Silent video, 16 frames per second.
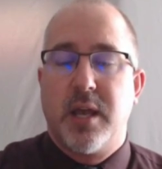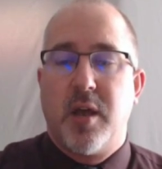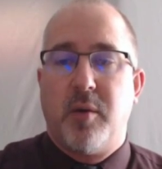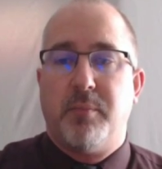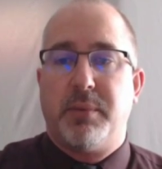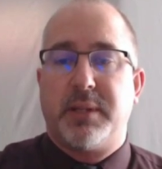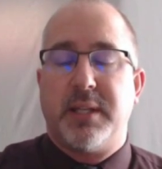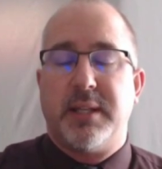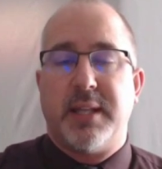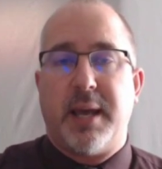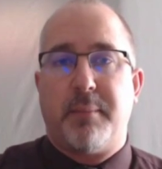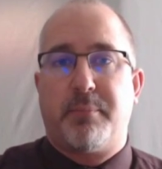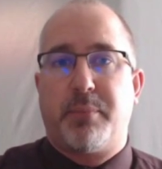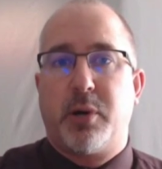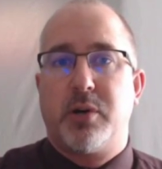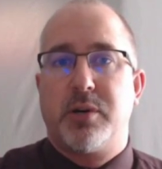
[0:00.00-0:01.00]
but then
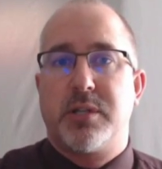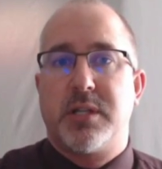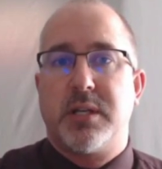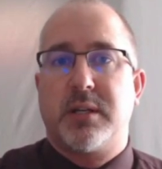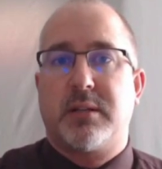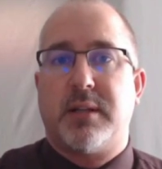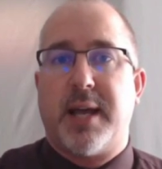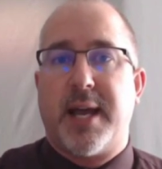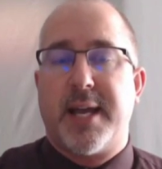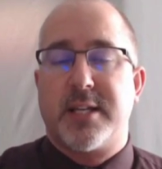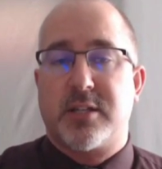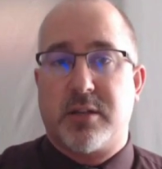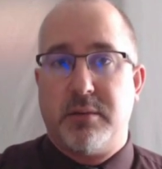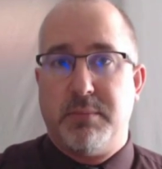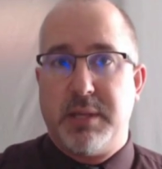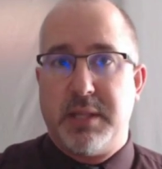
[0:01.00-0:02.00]
that person class
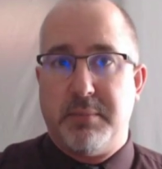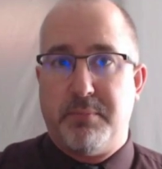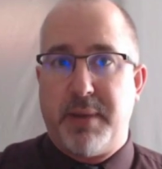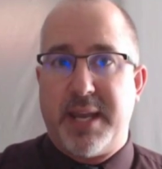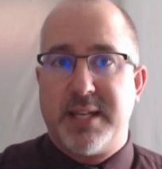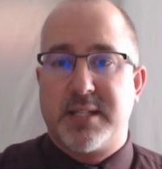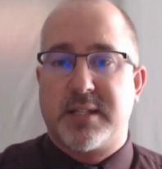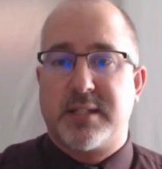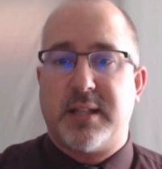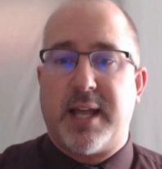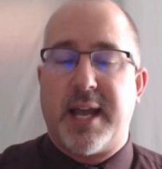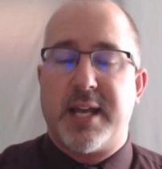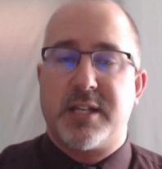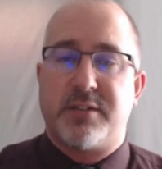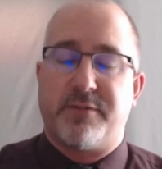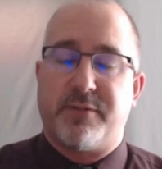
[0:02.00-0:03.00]
could be the base
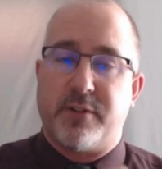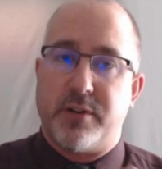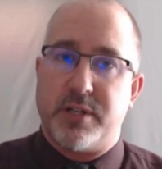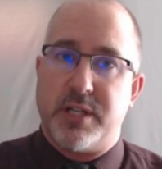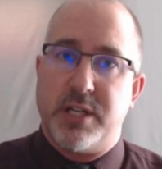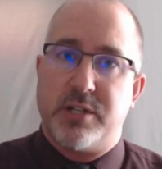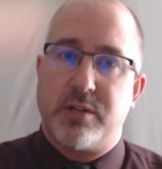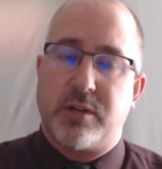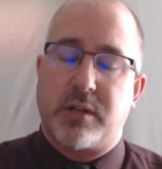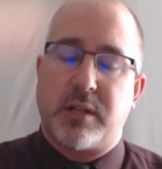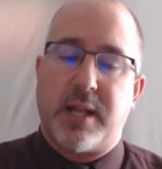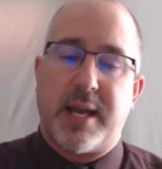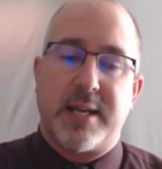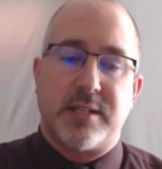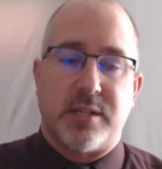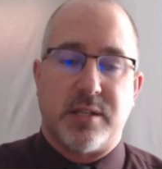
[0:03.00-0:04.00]
class for a teacher
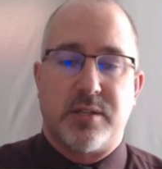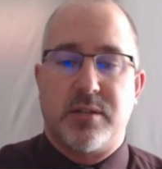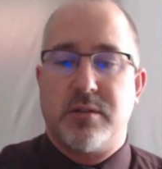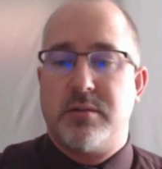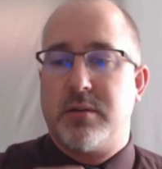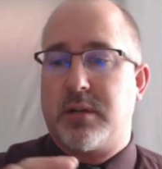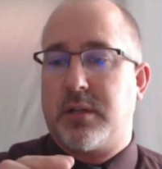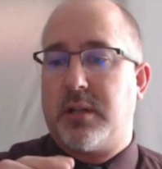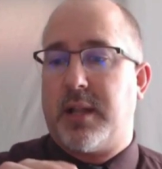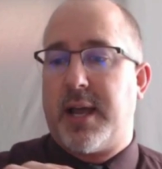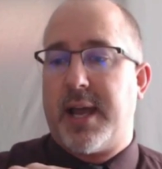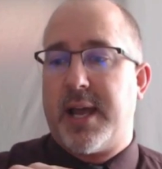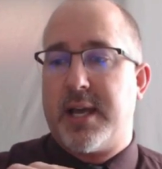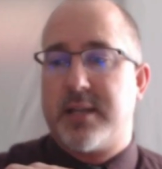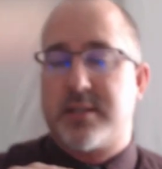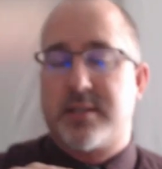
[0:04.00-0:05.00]
class, a student
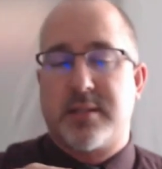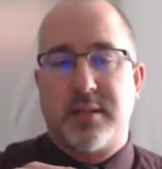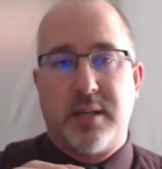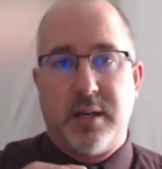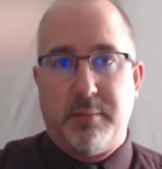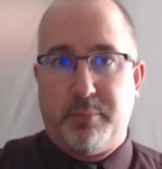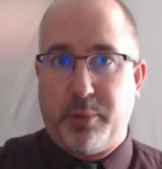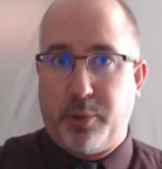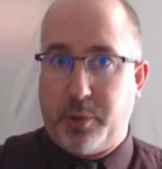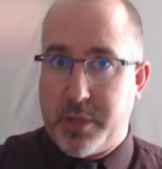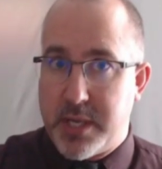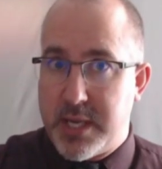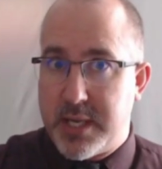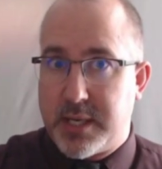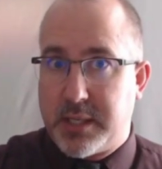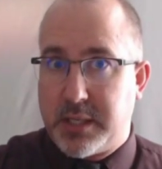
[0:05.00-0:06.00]
class, an
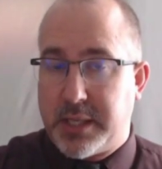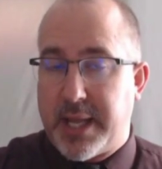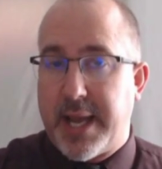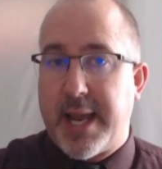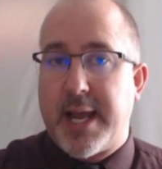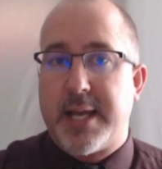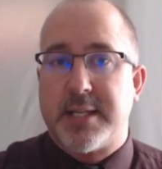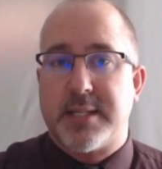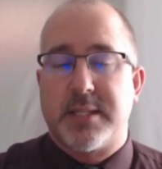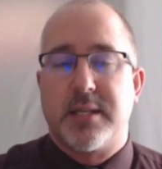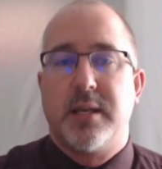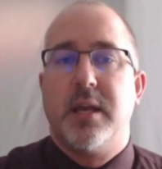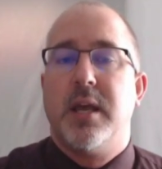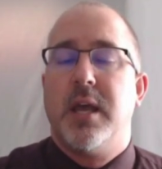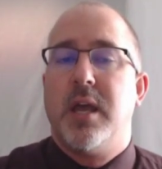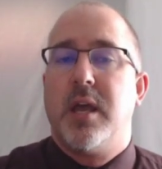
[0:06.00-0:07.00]
employee class,
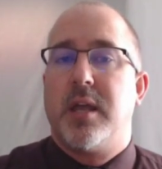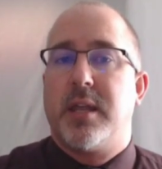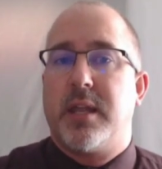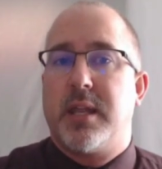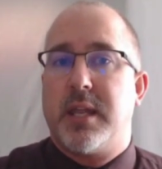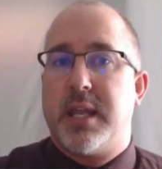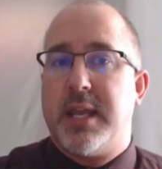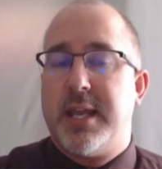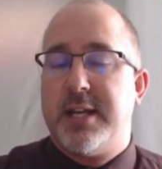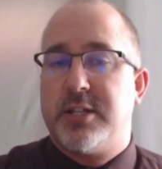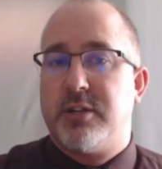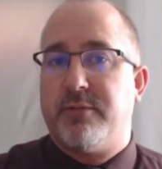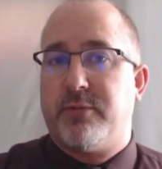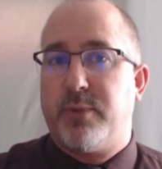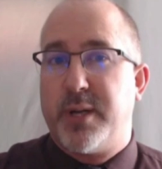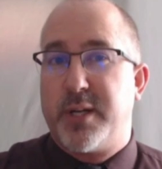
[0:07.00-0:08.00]
each
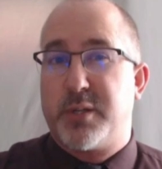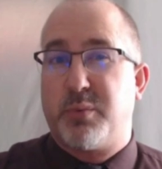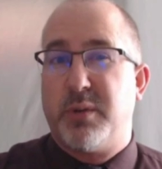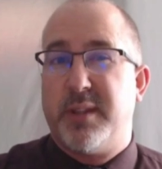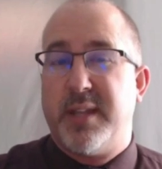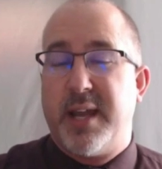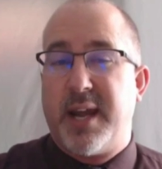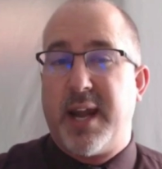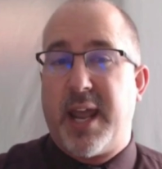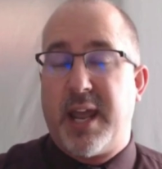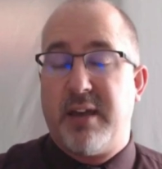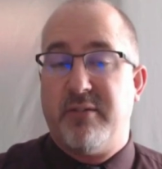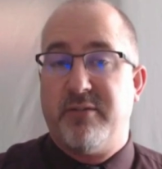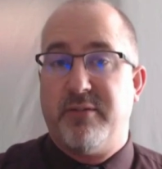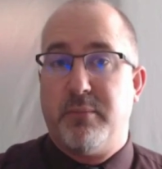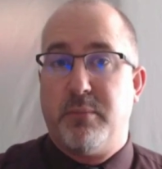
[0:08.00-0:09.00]
of which would then
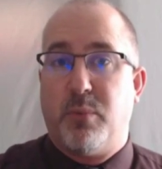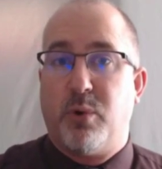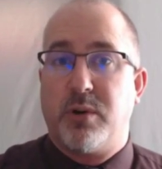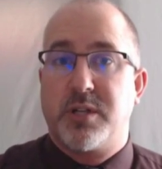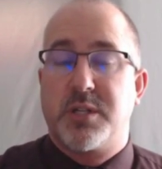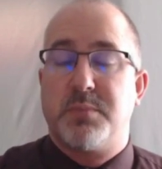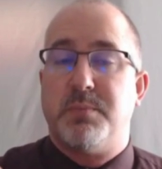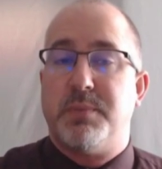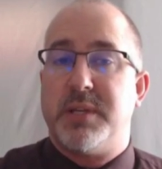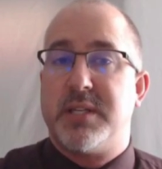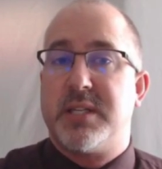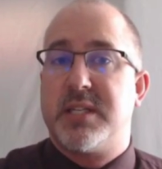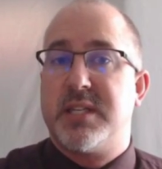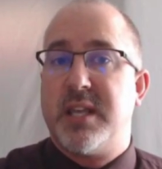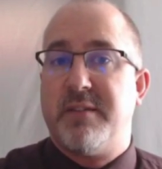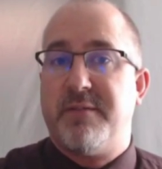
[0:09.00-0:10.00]
have more
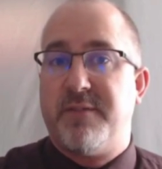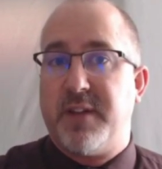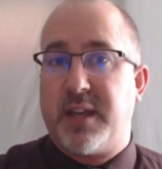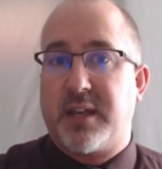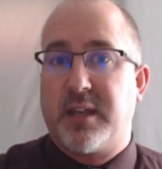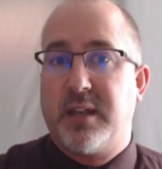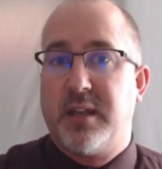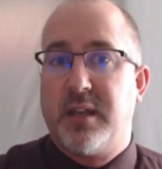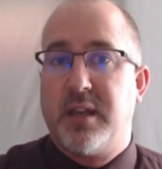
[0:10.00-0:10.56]
specific